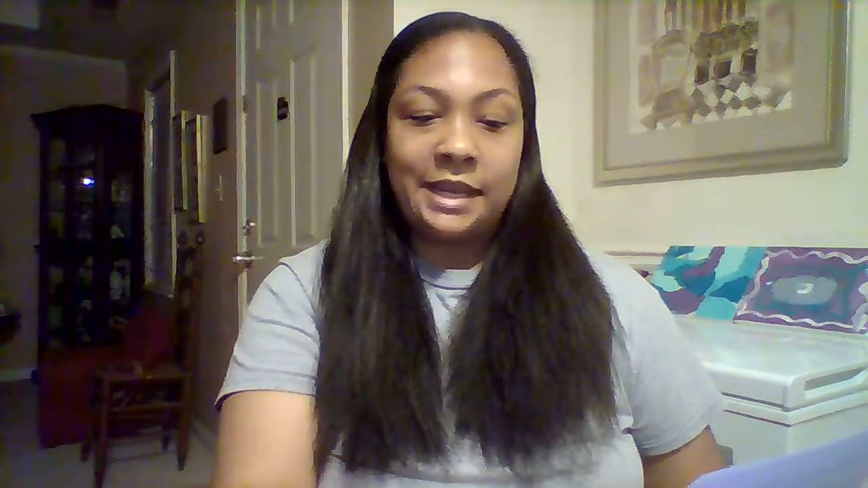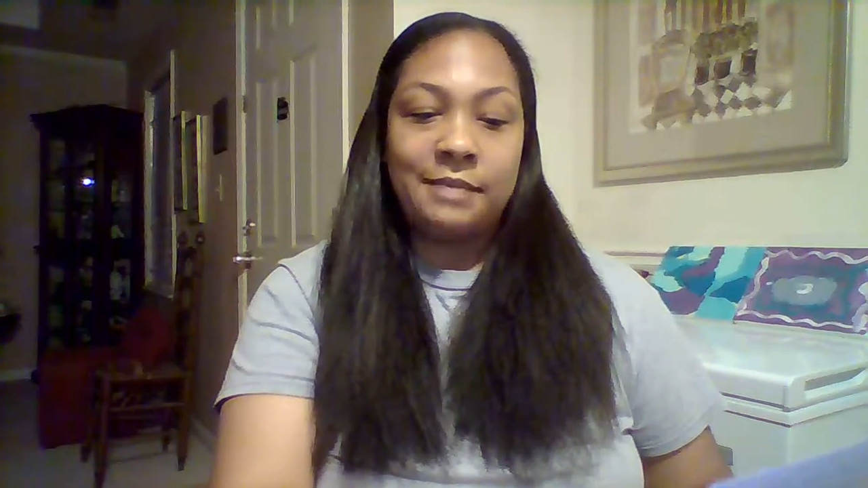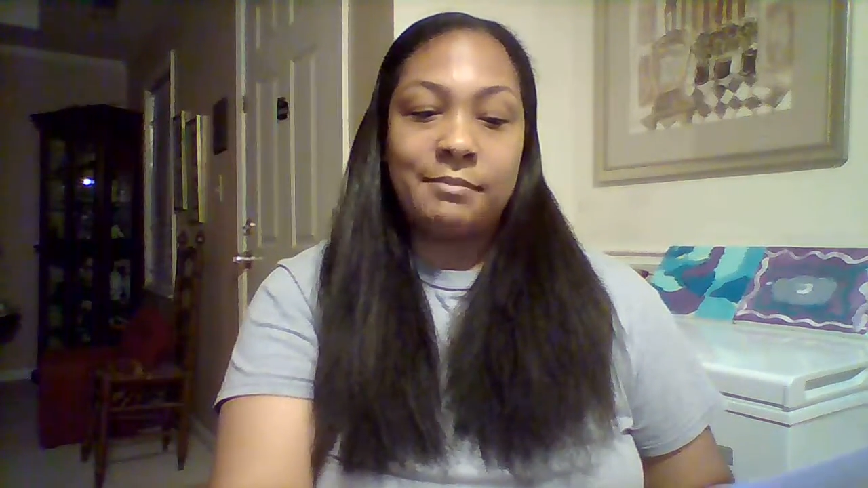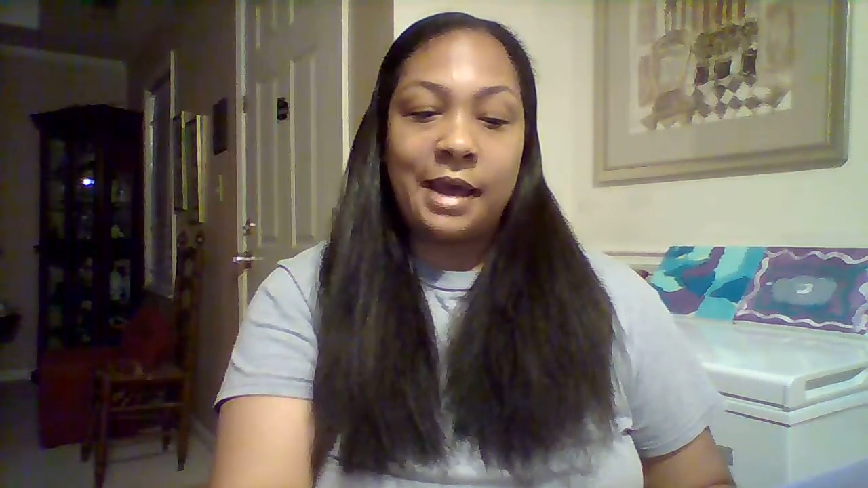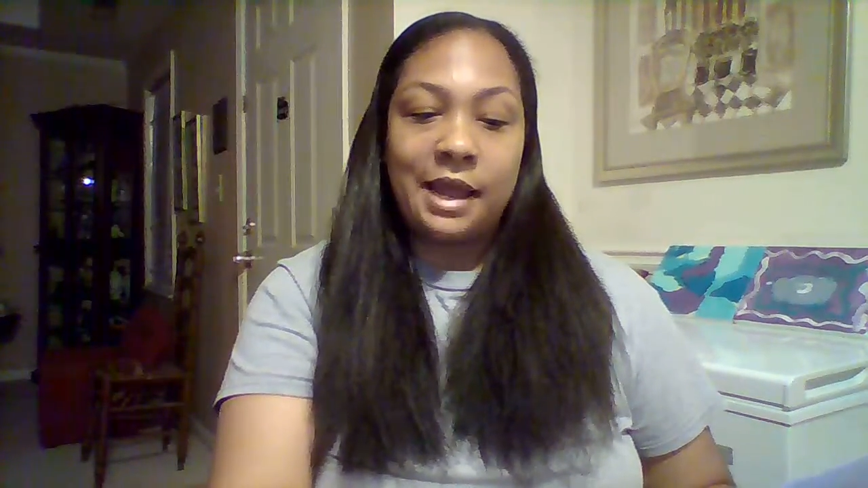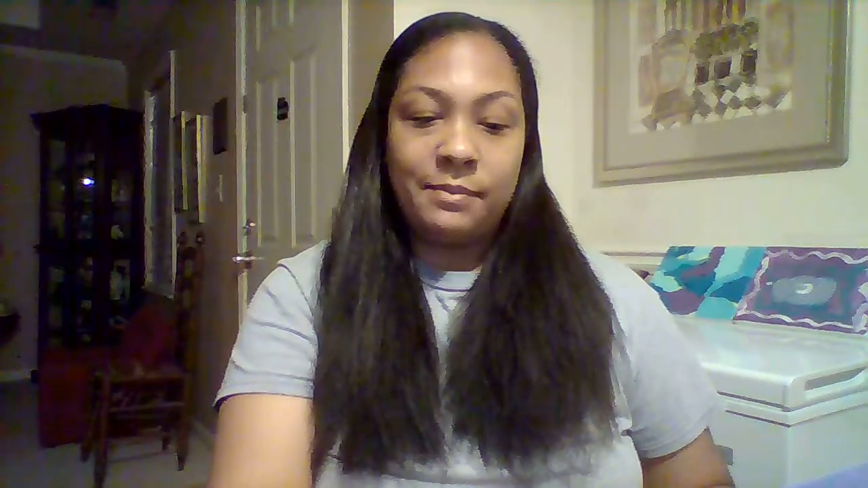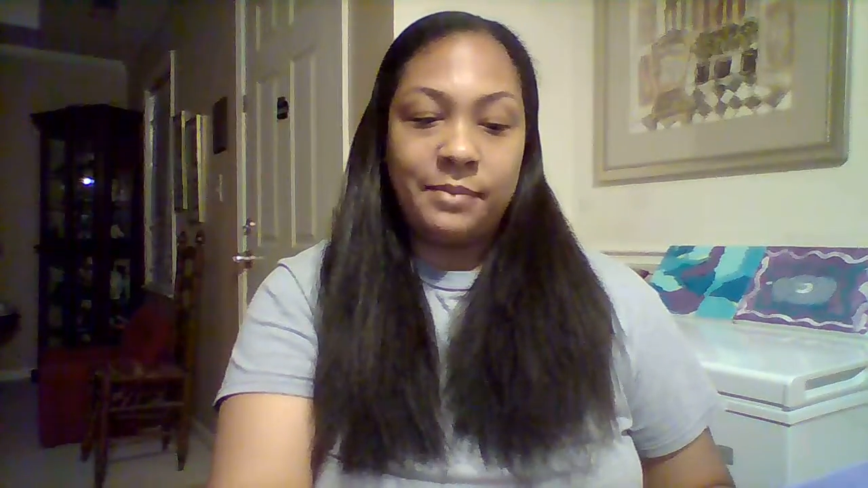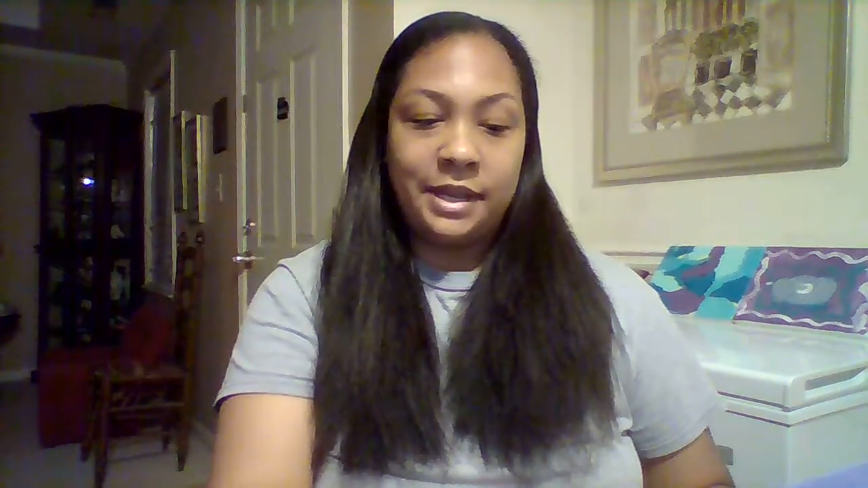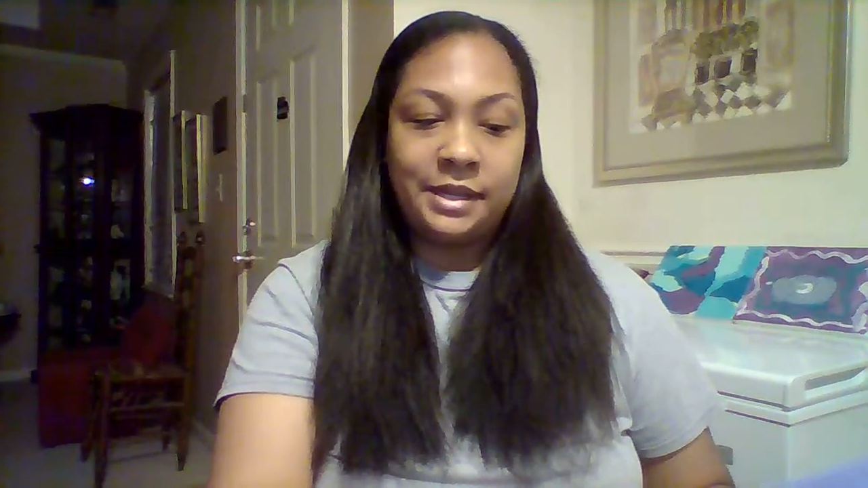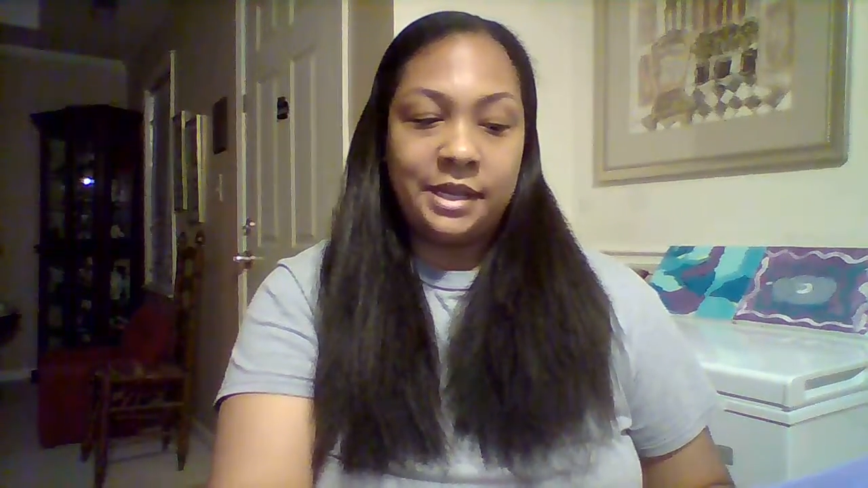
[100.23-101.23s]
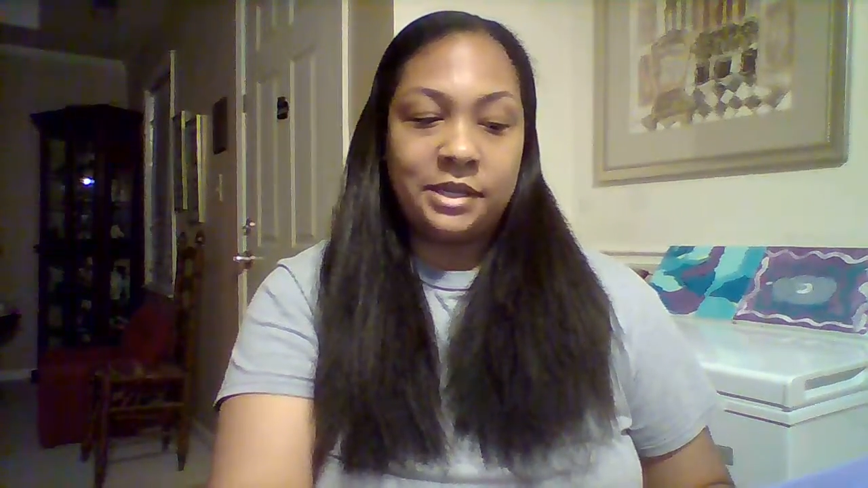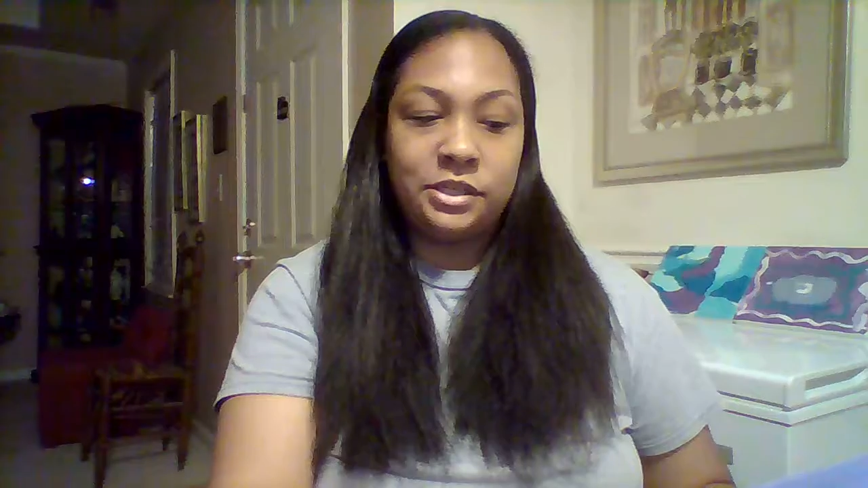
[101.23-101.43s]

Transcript: in my opinion,